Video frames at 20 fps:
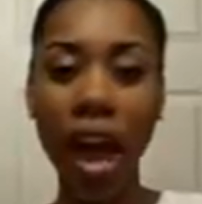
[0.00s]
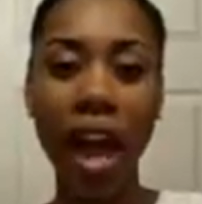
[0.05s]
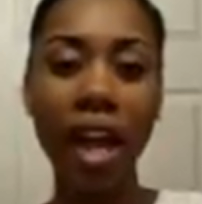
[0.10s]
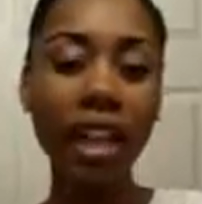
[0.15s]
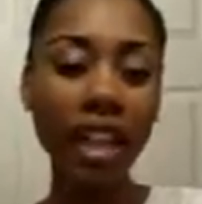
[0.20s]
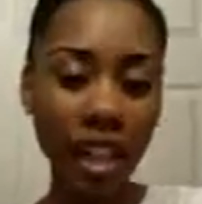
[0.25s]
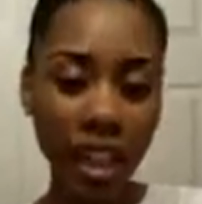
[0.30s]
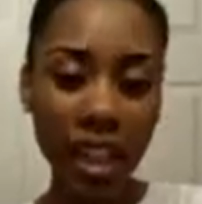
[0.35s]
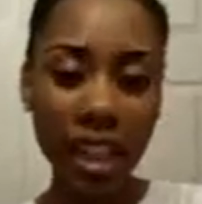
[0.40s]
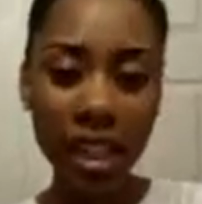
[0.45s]

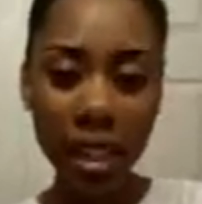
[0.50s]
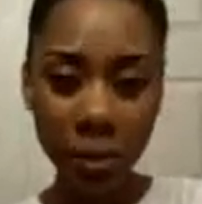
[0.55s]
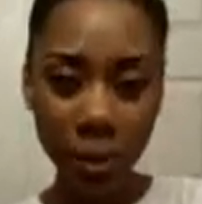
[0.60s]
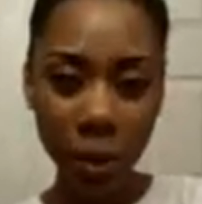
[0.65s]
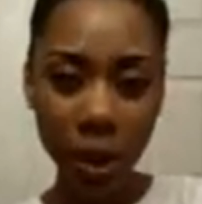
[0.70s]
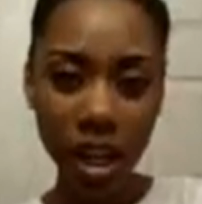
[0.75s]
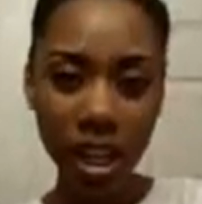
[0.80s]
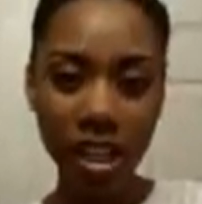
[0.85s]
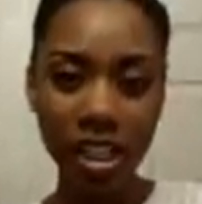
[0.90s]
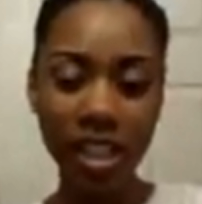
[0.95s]

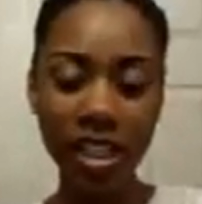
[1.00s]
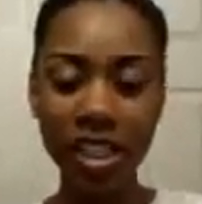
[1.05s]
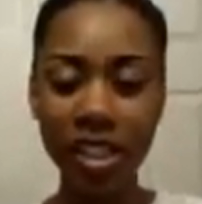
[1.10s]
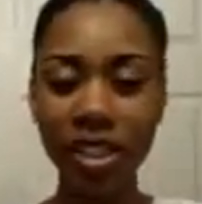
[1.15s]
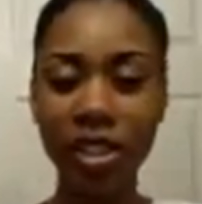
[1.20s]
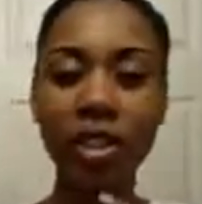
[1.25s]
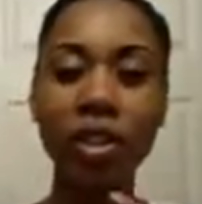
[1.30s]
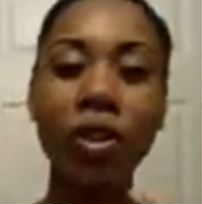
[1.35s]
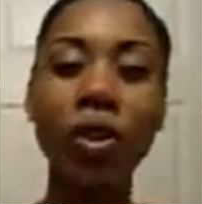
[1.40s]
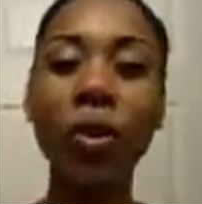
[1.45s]
Aliexpress
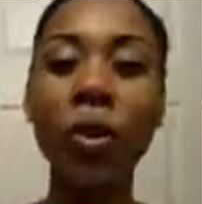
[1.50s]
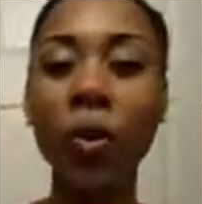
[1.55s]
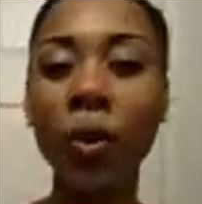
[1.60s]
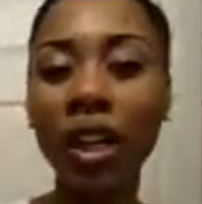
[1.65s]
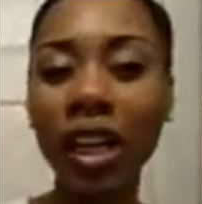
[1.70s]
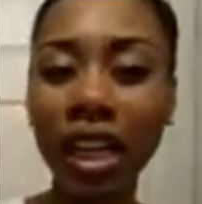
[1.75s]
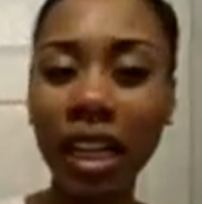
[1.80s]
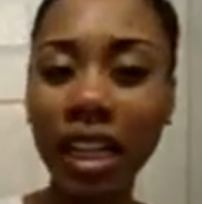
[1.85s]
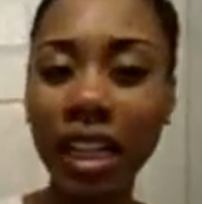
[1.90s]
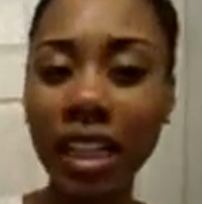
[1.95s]

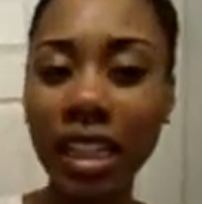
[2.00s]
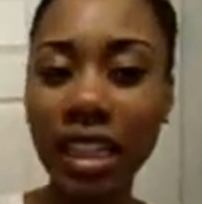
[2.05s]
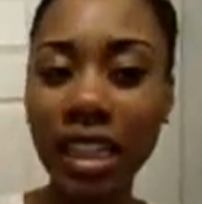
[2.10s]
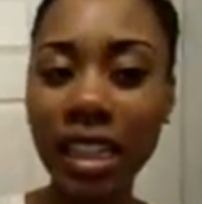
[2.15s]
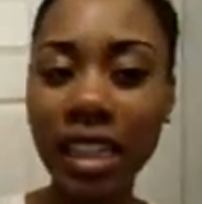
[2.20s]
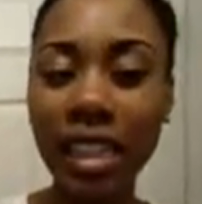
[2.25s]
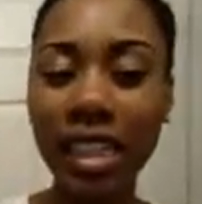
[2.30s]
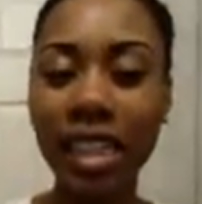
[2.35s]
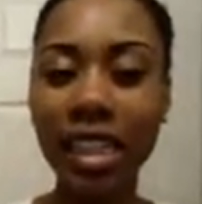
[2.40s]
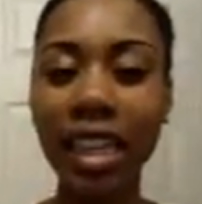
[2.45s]

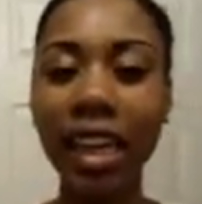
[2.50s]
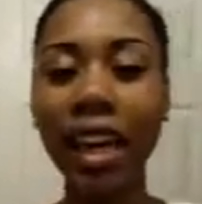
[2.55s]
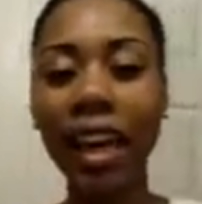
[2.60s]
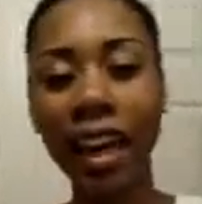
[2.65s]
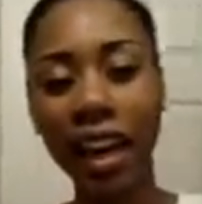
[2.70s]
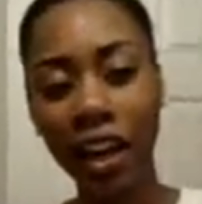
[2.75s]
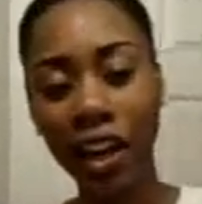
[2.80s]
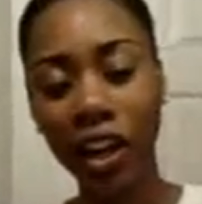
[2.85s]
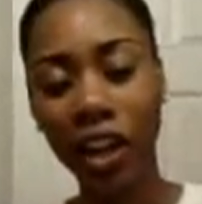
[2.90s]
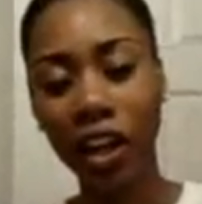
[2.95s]
Queen's
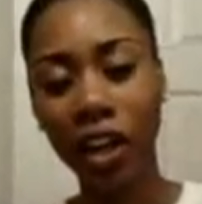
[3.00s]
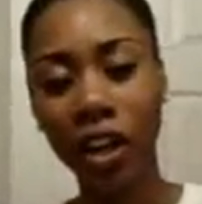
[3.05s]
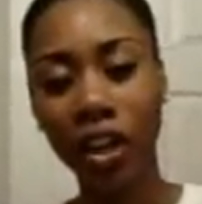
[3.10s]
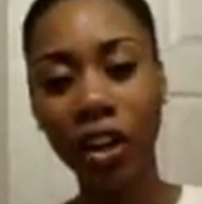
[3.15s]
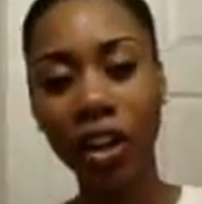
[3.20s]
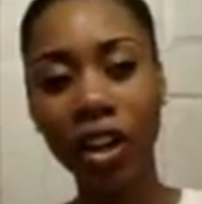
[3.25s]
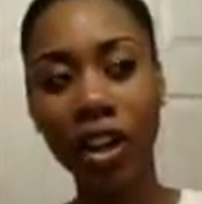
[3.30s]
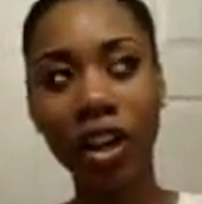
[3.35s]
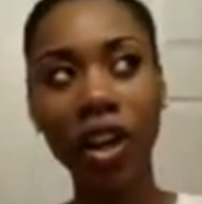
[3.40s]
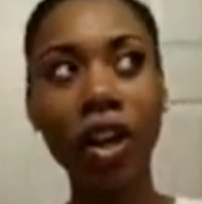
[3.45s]

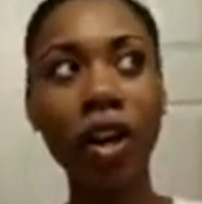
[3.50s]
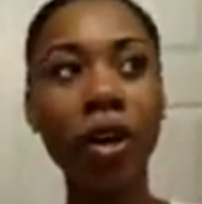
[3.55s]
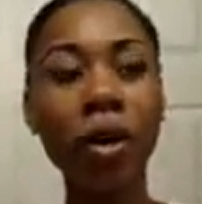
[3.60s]
Hair